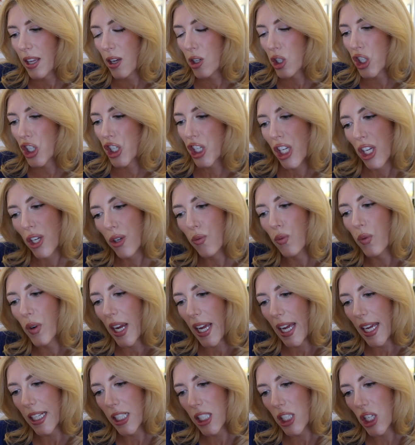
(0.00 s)
She
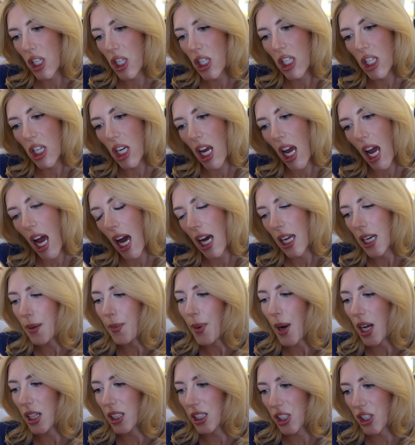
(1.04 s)
Rich,
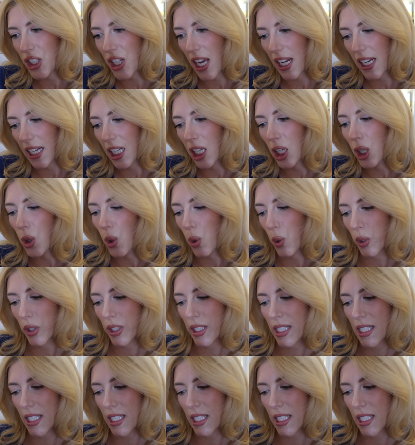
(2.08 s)
Unapologetic, Gold